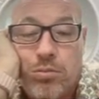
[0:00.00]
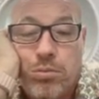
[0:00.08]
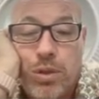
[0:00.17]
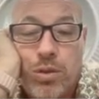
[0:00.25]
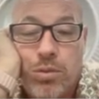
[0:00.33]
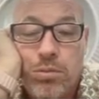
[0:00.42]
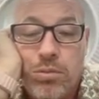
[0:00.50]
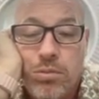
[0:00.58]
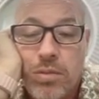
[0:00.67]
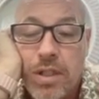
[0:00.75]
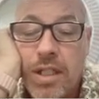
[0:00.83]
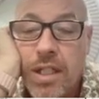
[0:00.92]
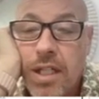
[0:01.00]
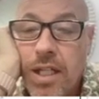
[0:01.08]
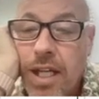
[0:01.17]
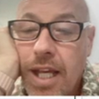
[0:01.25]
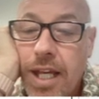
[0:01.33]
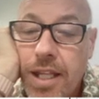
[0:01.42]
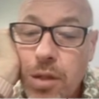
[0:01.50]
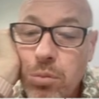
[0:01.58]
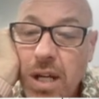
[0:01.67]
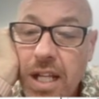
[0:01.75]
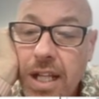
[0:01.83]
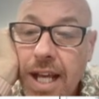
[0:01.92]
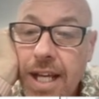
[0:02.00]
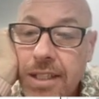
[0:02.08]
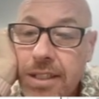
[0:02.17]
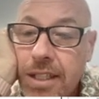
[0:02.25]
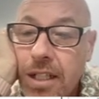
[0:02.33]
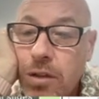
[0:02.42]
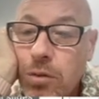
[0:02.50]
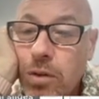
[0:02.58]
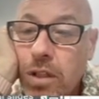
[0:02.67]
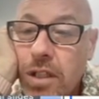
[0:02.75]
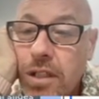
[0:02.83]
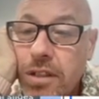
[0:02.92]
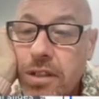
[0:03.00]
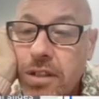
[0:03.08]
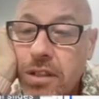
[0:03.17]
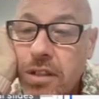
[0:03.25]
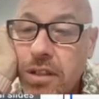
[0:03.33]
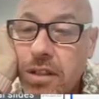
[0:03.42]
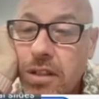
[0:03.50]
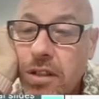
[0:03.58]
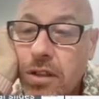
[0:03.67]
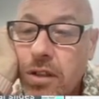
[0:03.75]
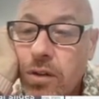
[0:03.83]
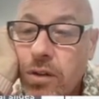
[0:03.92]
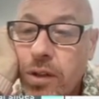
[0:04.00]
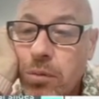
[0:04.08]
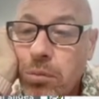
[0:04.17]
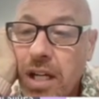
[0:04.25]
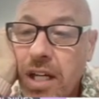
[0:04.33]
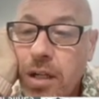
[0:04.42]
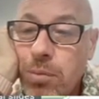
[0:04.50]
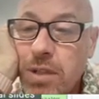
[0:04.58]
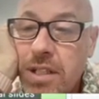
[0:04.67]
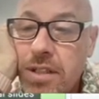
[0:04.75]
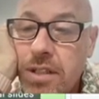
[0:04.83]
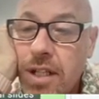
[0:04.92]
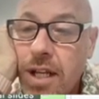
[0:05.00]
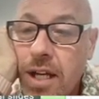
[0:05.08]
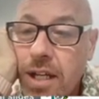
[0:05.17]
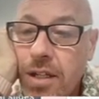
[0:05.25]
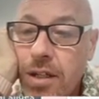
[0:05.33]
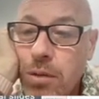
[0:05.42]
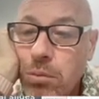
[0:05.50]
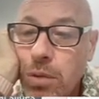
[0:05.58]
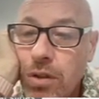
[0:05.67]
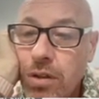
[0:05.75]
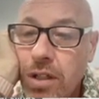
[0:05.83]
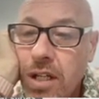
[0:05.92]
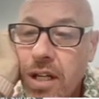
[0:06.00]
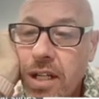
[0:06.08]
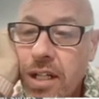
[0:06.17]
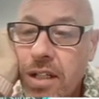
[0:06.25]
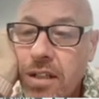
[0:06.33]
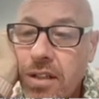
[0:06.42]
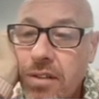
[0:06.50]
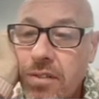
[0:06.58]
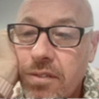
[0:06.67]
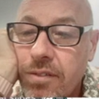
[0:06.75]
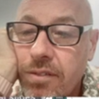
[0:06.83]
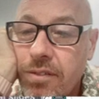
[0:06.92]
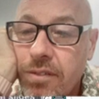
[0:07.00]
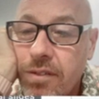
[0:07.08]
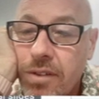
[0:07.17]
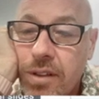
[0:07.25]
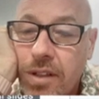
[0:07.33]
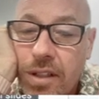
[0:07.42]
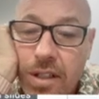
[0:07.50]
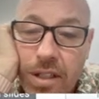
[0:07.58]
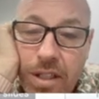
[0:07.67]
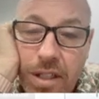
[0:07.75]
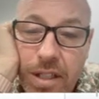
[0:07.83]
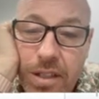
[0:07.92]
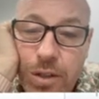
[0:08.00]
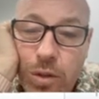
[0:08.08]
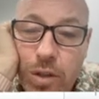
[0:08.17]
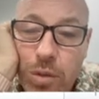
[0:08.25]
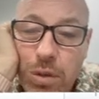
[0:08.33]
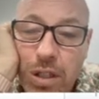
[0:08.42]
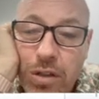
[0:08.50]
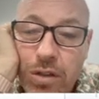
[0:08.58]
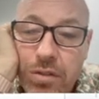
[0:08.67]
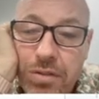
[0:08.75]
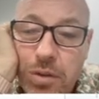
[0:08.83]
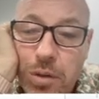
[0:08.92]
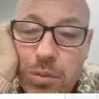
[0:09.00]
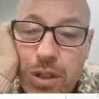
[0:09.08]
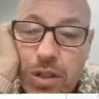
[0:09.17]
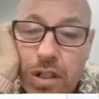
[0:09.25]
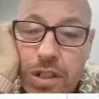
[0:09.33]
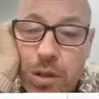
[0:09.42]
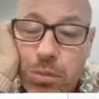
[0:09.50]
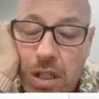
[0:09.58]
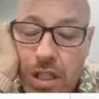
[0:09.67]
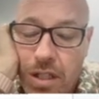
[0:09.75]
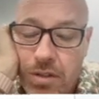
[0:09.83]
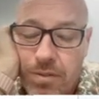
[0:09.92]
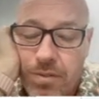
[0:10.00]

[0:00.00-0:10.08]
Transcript: Boom. And then my last thing was going back up to slide number 9 is going to be uniforms cost money.